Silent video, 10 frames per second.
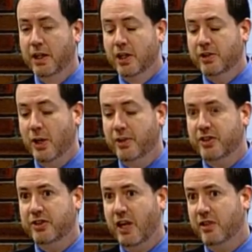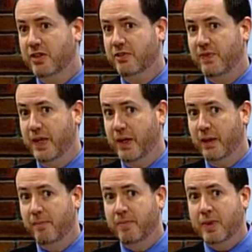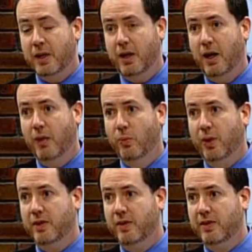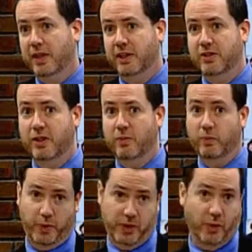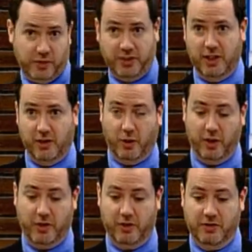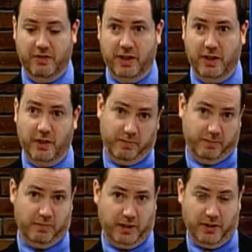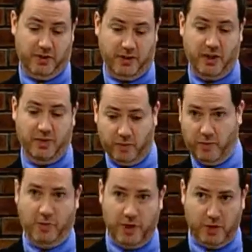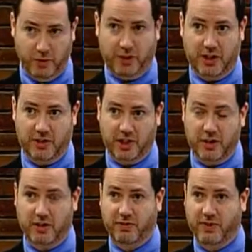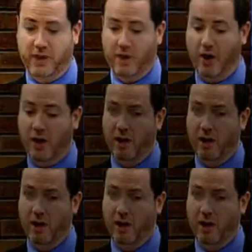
So in the southern sphere, uh, one of the things that we don't see in the northern sphere in the southern, that we do see in the southern sphere are